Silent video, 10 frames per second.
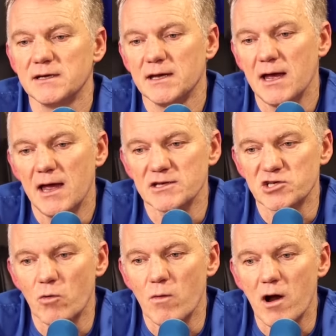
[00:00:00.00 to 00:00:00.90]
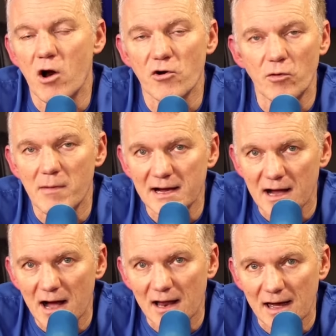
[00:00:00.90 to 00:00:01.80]
Uh, so Orel
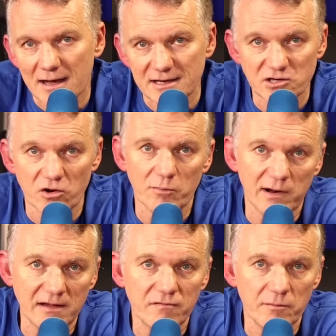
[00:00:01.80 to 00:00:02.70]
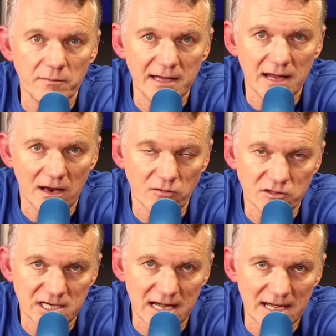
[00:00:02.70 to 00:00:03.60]
Mangala is going to play for me
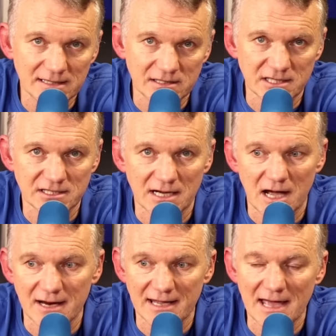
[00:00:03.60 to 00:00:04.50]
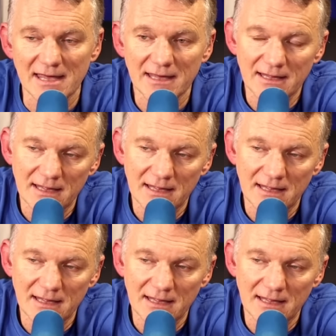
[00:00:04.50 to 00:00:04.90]
alongside Idrissa Gueye.